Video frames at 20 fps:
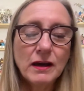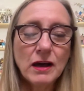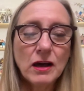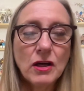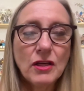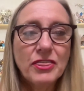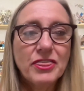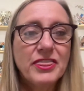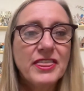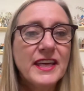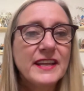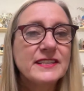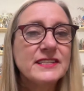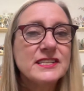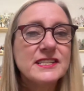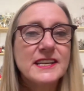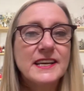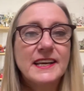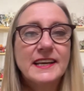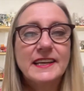
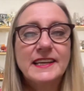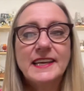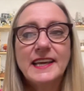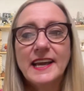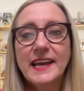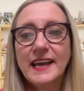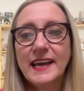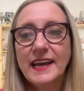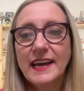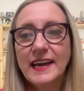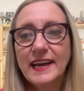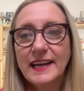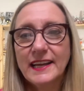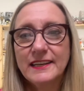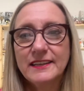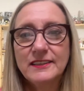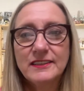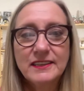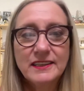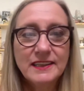authentic
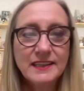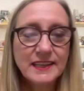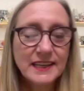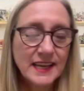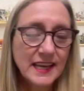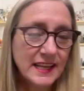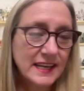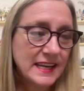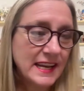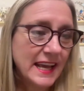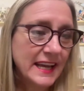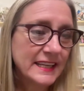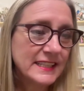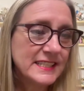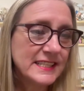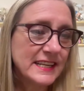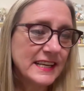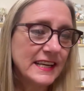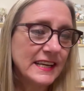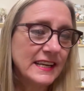and
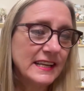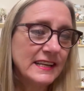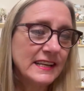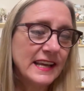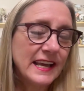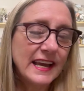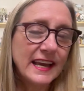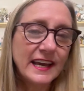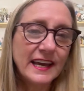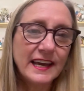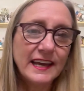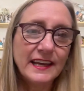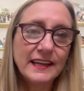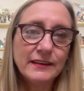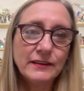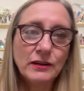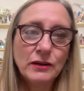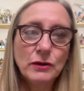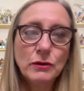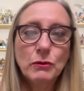connected
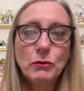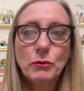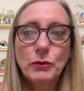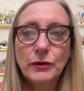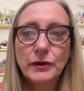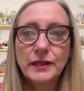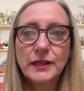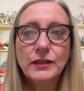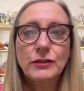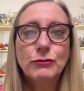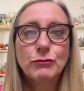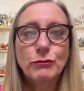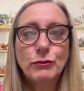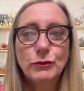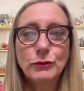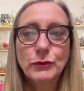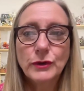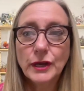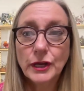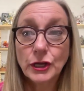and working
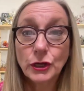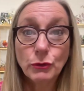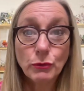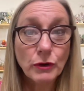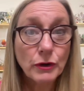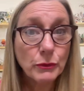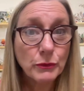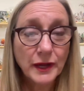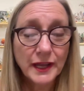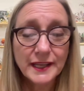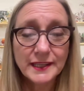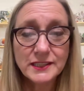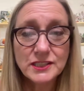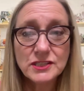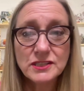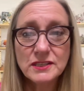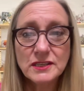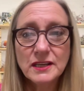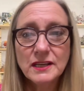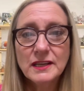through
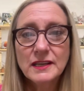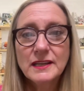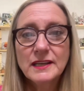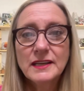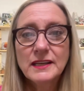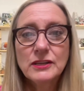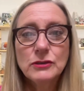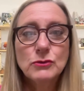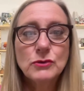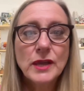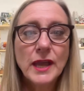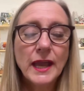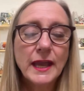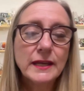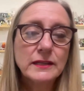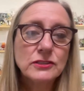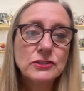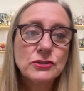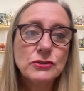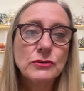congruence. You
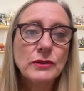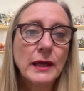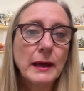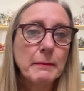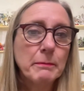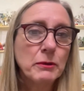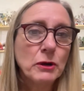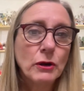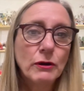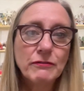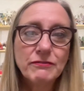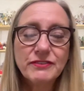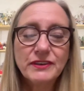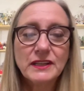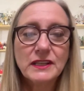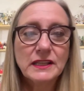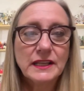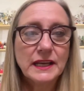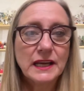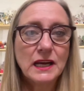can't do that
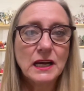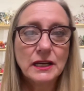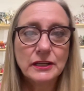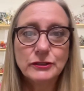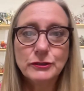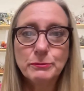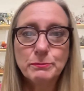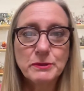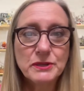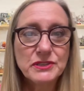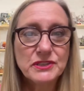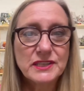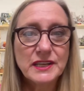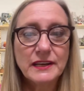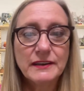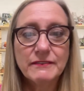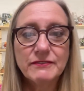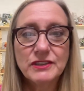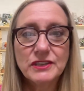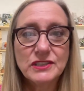perfectly
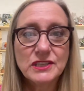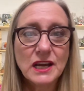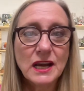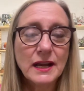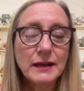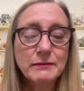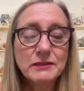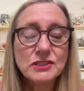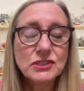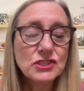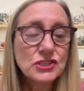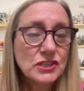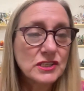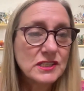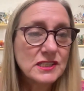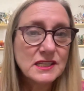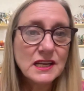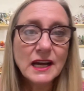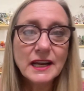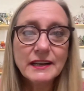100% of the time. It's
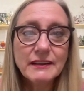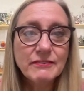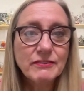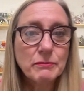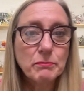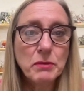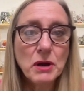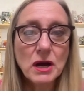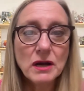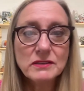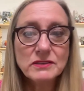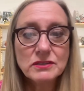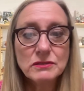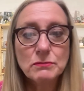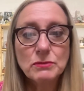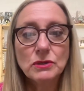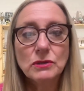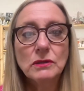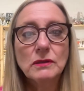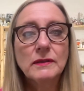just not even
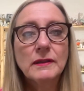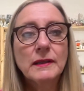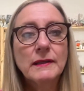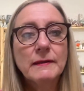possible.